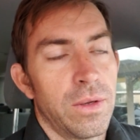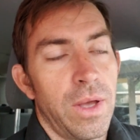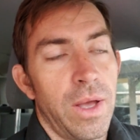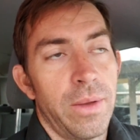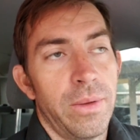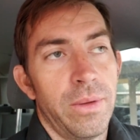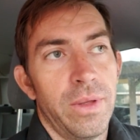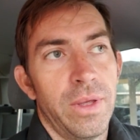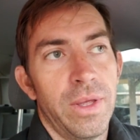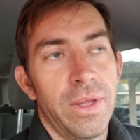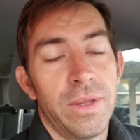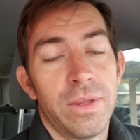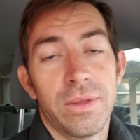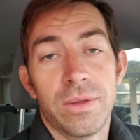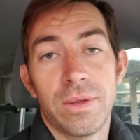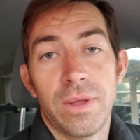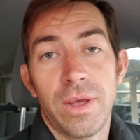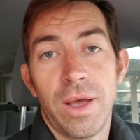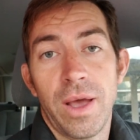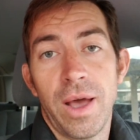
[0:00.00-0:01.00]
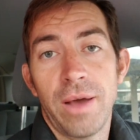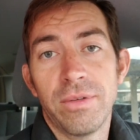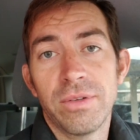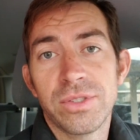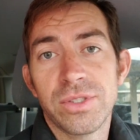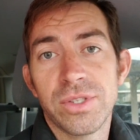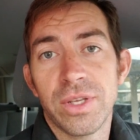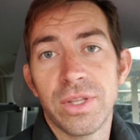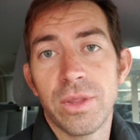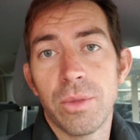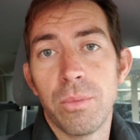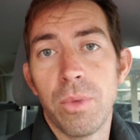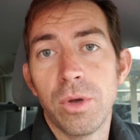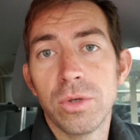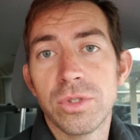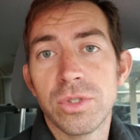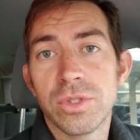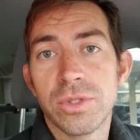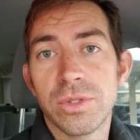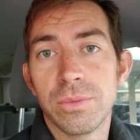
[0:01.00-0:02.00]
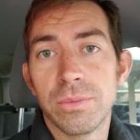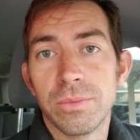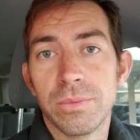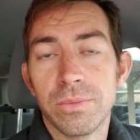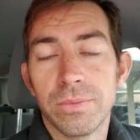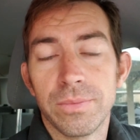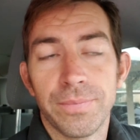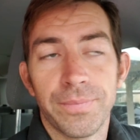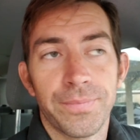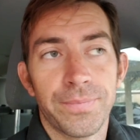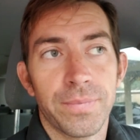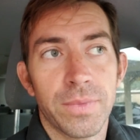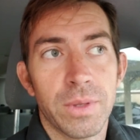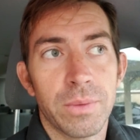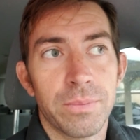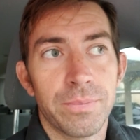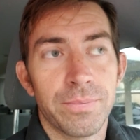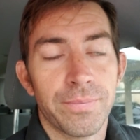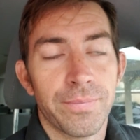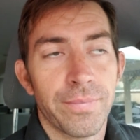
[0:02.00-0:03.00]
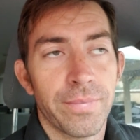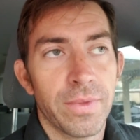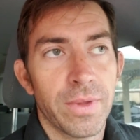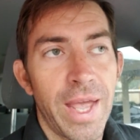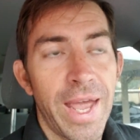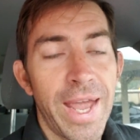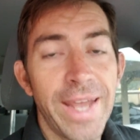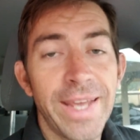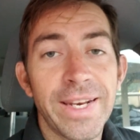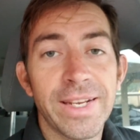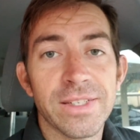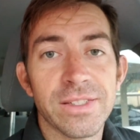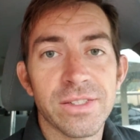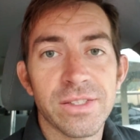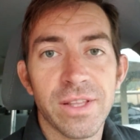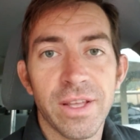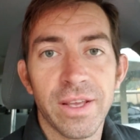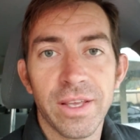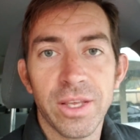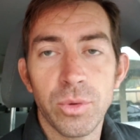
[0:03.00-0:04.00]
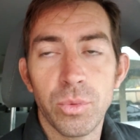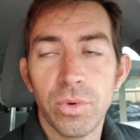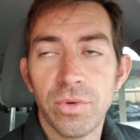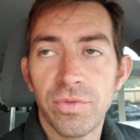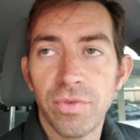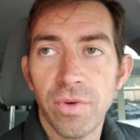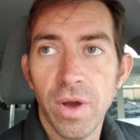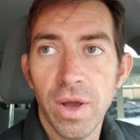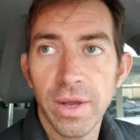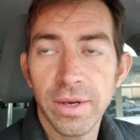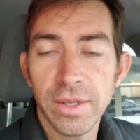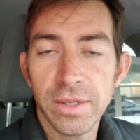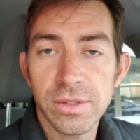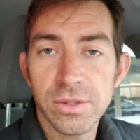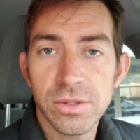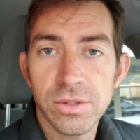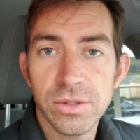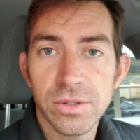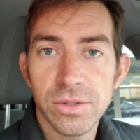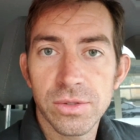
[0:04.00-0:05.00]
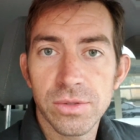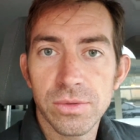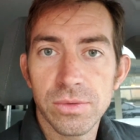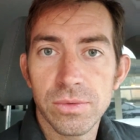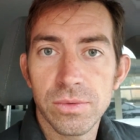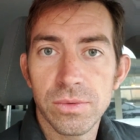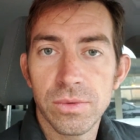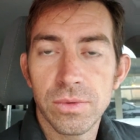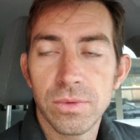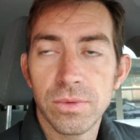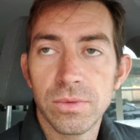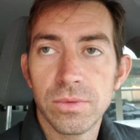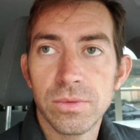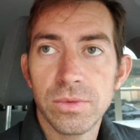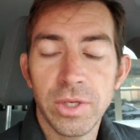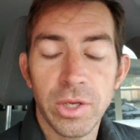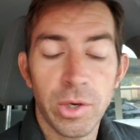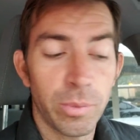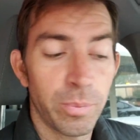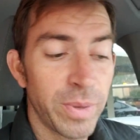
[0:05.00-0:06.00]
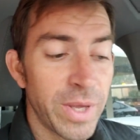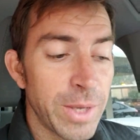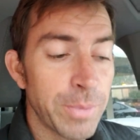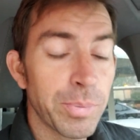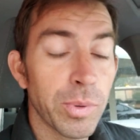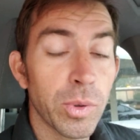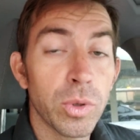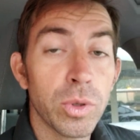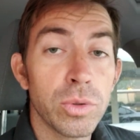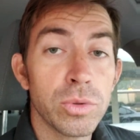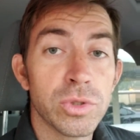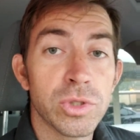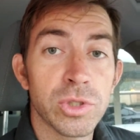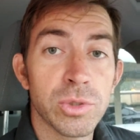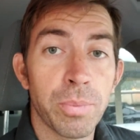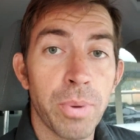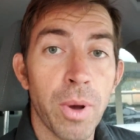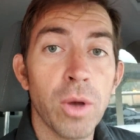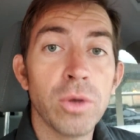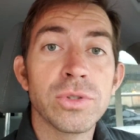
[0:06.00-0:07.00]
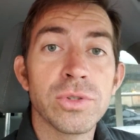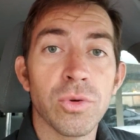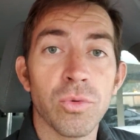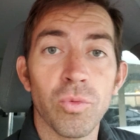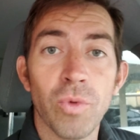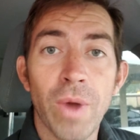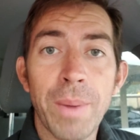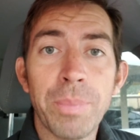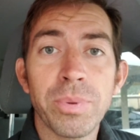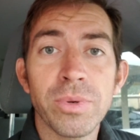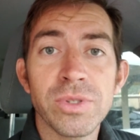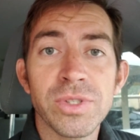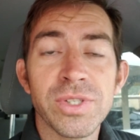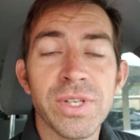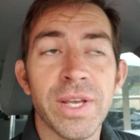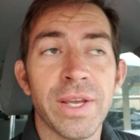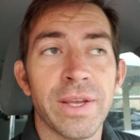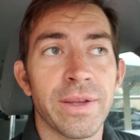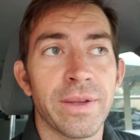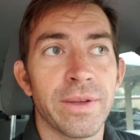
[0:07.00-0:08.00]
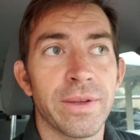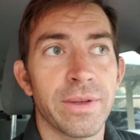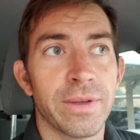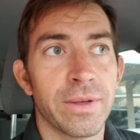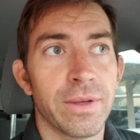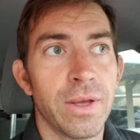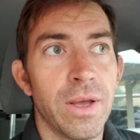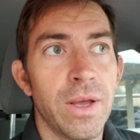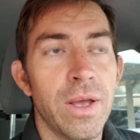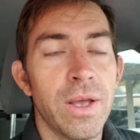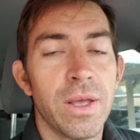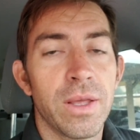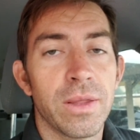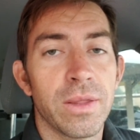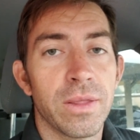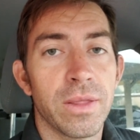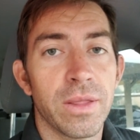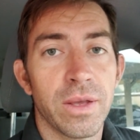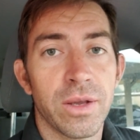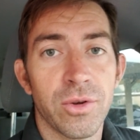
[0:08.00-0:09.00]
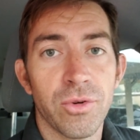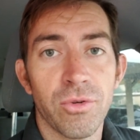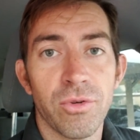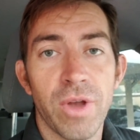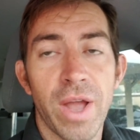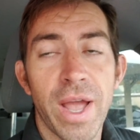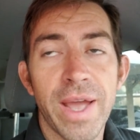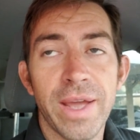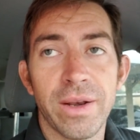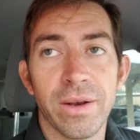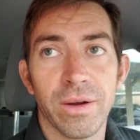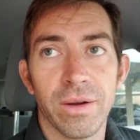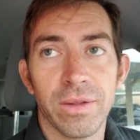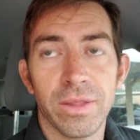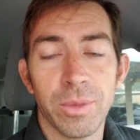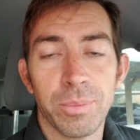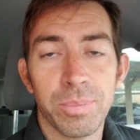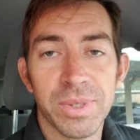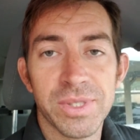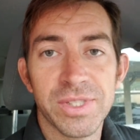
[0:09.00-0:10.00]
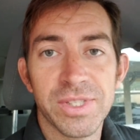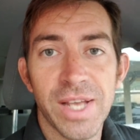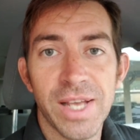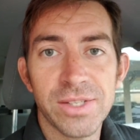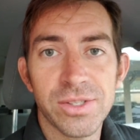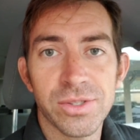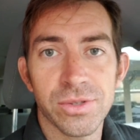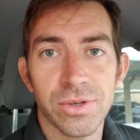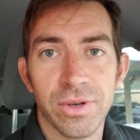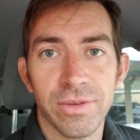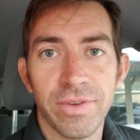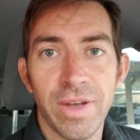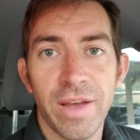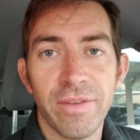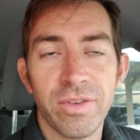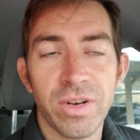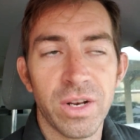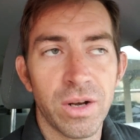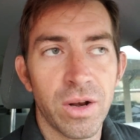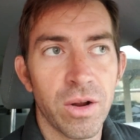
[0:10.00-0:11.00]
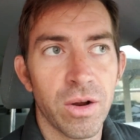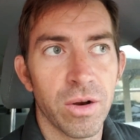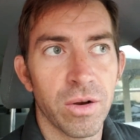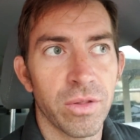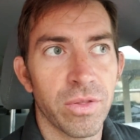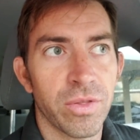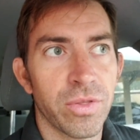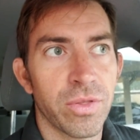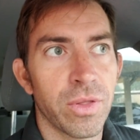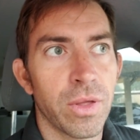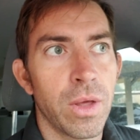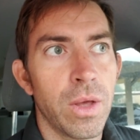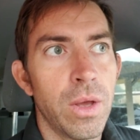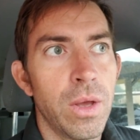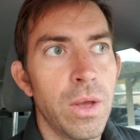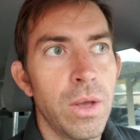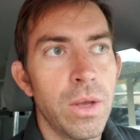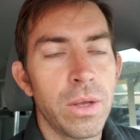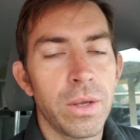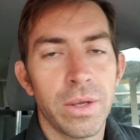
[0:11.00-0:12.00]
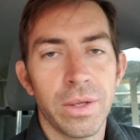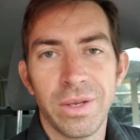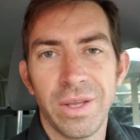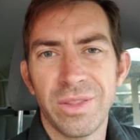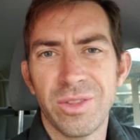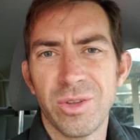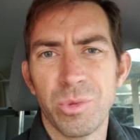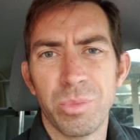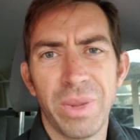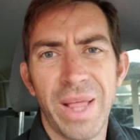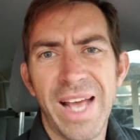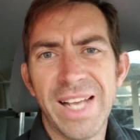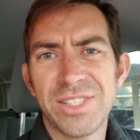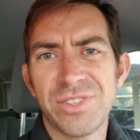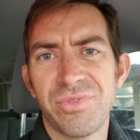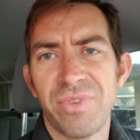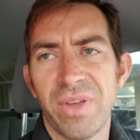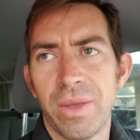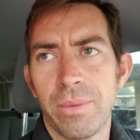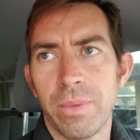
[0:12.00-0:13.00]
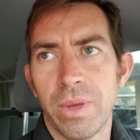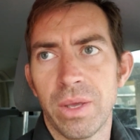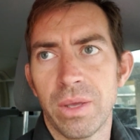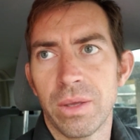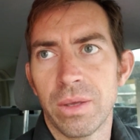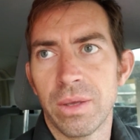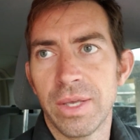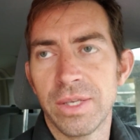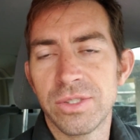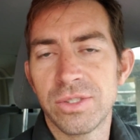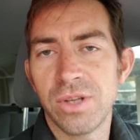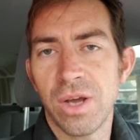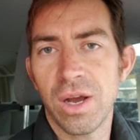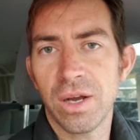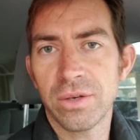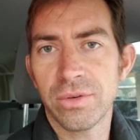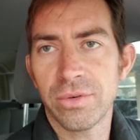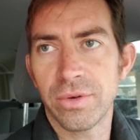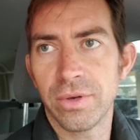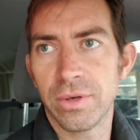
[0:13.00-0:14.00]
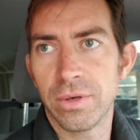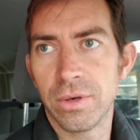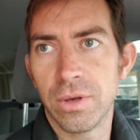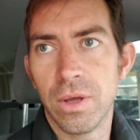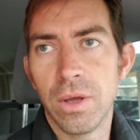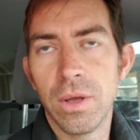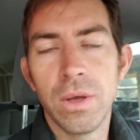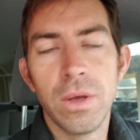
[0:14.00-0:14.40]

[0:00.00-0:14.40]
And obviously the most heinous thing you would find is, people who's supposed to represent the creator, the possessor of heaven and earth, and yet they're blaspheming his doctrine.